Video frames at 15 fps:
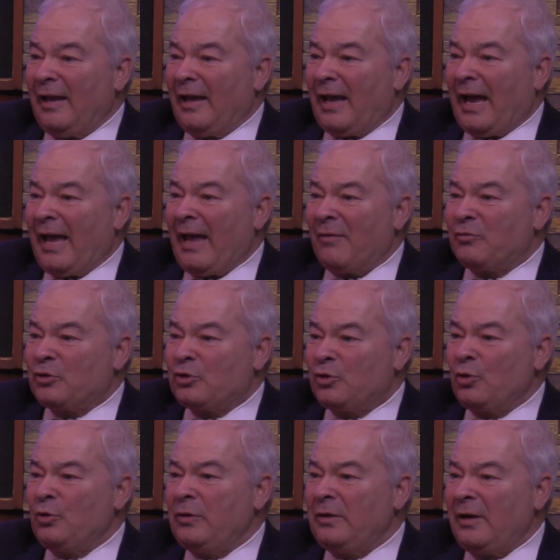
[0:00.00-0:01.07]
I have
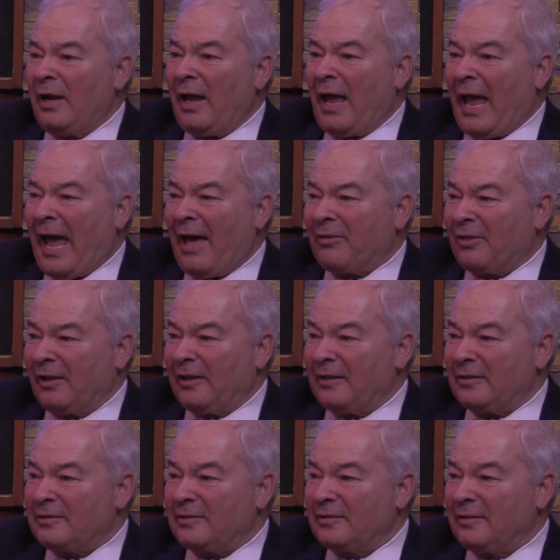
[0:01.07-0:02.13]
student
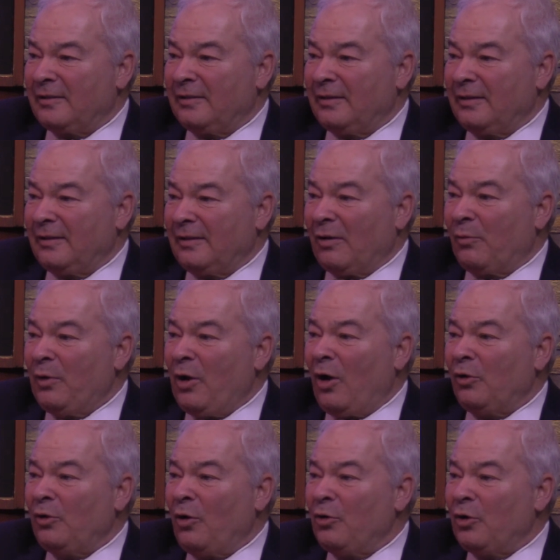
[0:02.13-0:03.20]
athletes. Now, we all
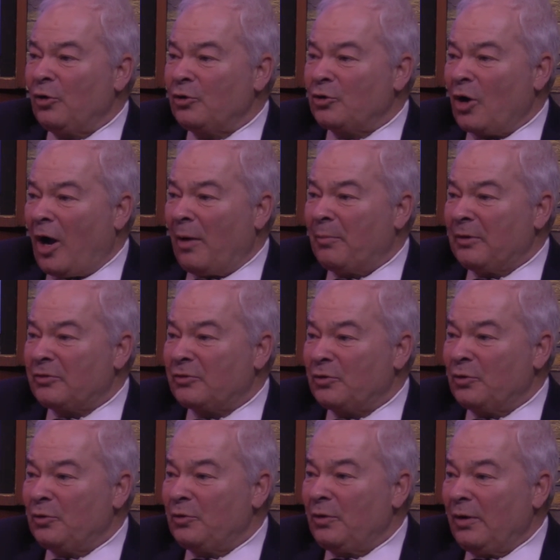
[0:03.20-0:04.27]
know your job is
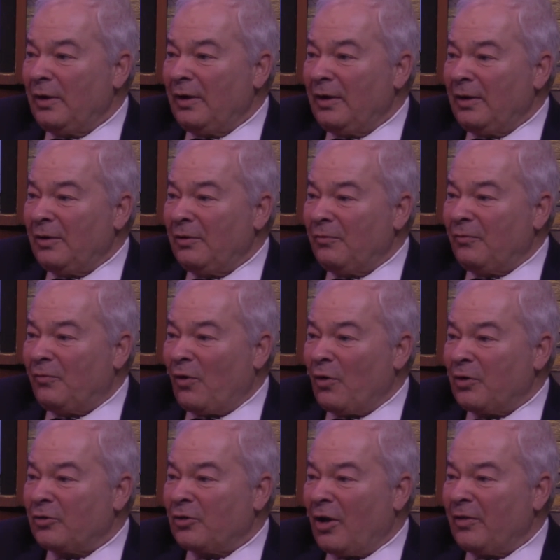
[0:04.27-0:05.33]
to
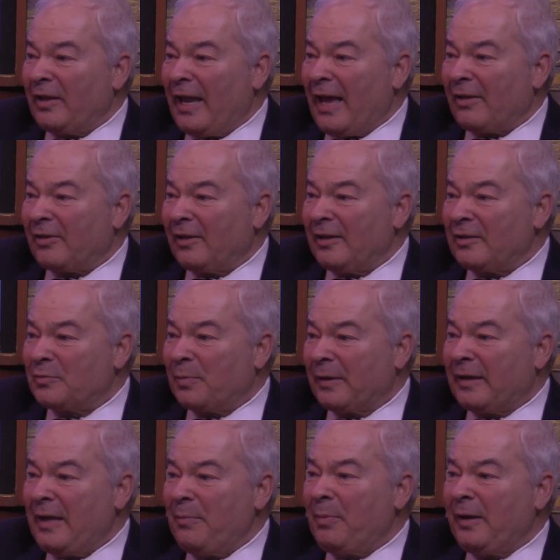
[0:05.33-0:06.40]
focus on the athletes, but
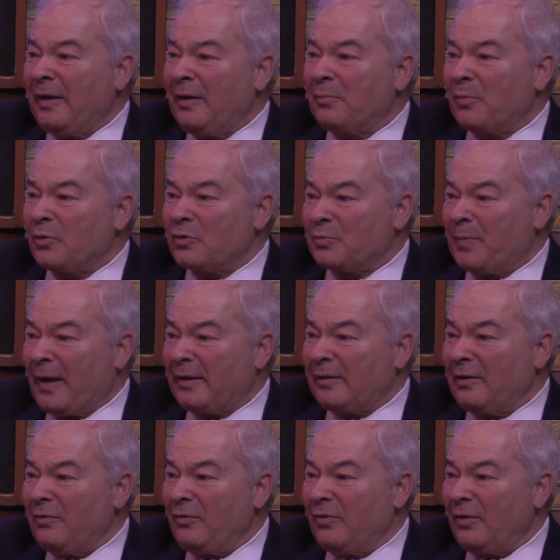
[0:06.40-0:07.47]
keeping it in
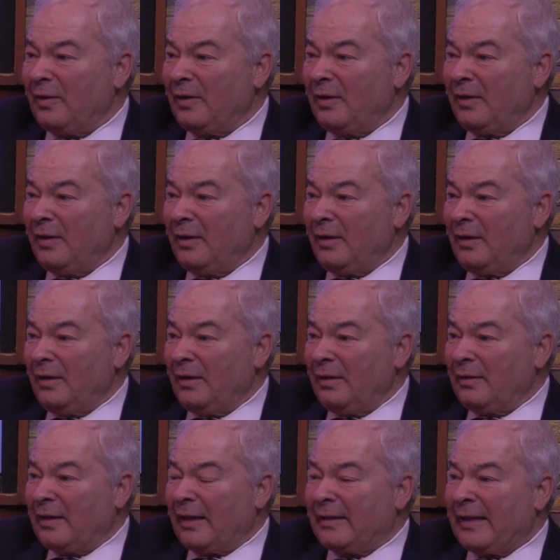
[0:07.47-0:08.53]
perspective
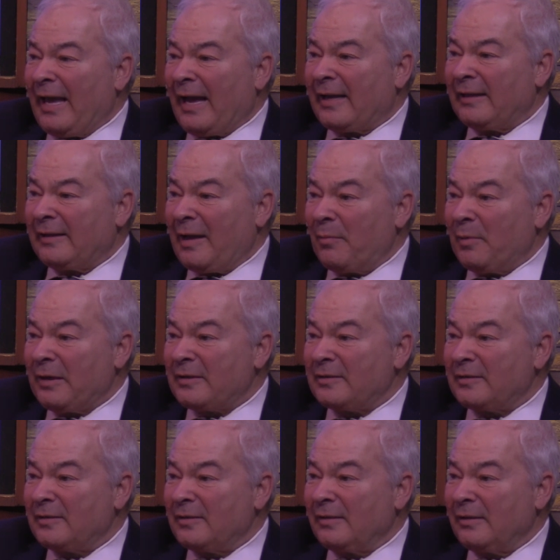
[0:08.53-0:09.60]
that the
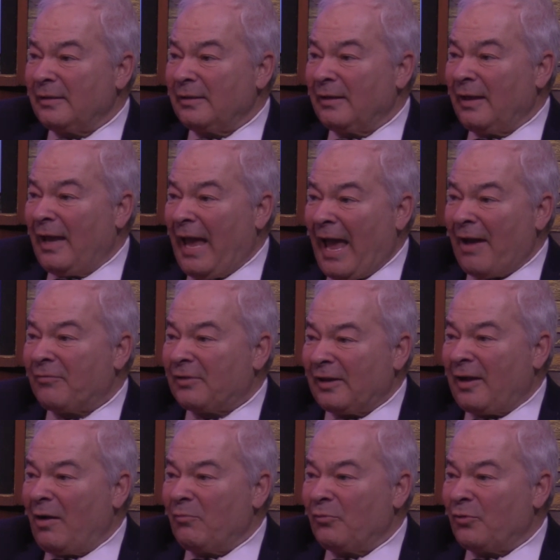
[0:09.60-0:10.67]
academics have to
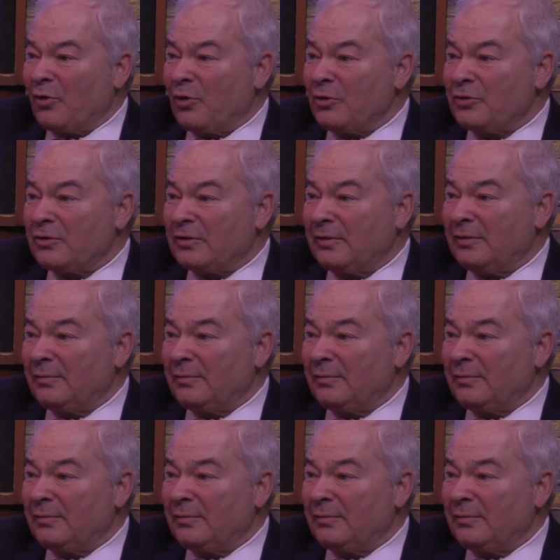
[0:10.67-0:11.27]
come first.